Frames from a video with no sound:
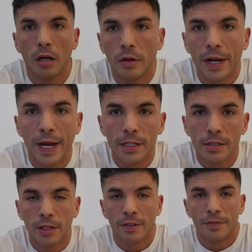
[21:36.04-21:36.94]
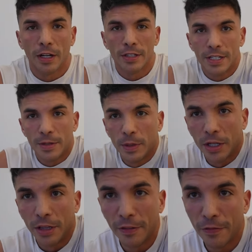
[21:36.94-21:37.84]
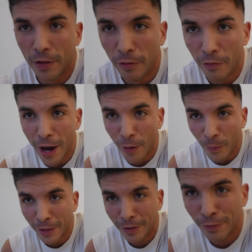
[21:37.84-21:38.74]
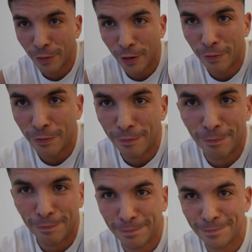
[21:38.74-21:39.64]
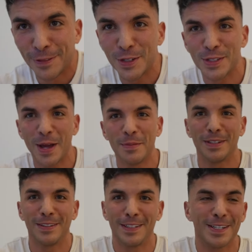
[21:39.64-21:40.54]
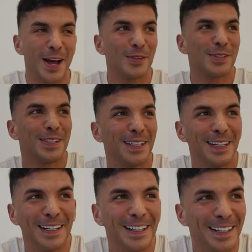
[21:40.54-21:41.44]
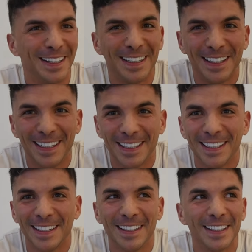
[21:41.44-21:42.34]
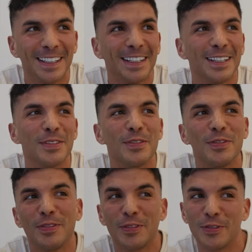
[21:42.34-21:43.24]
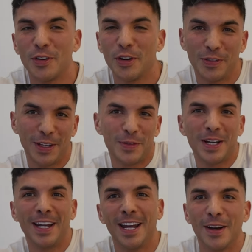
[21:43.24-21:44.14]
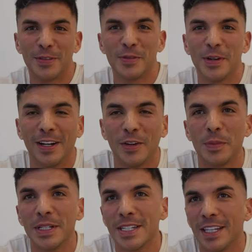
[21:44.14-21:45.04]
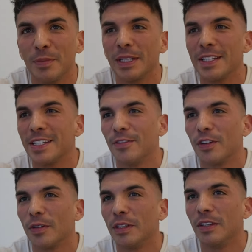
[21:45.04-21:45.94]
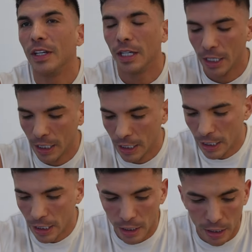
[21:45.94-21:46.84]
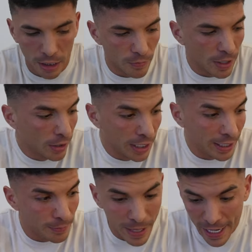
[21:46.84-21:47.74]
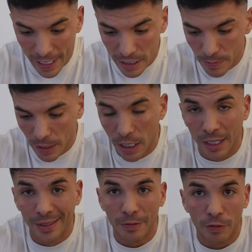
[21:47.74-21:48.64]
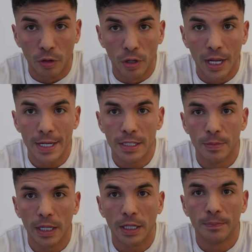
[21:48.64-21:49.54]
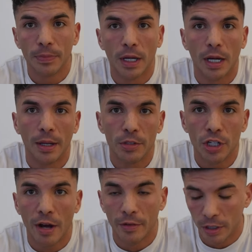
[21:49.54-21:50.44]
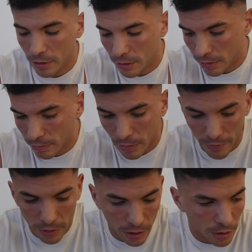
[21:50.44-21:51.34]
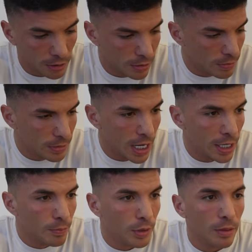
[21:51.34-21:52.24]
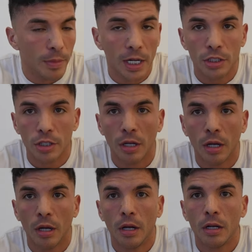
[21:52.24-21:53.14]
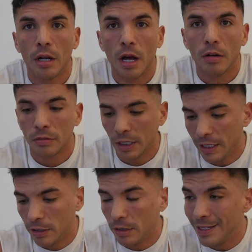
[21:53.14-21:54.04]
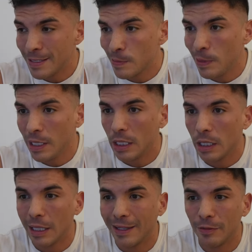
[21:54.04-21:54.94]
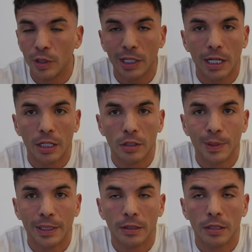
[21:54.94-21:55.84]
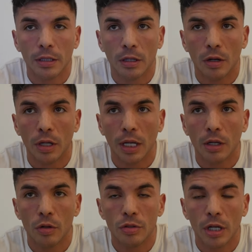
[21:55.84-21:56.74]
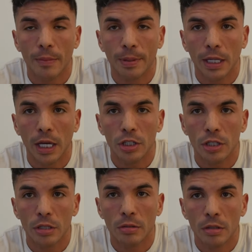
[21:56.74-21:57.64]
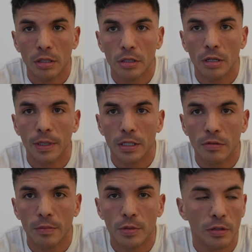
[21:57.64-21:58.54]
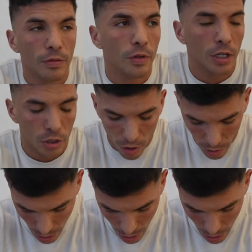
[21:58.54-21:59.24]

Alright guys, you can finally see me in a different environment for the first time in this house. You mean four feet away from where you normally sit? Four feet away, yeah, from where I normally sit, but this is in front of the T V. Uh, where I'm gonna eat my next meal and four last meal. I'm showered, everything's done pretty much. Now eat this meal, work a little bit, online coaching application. It's gonna be in the description if you wanna join.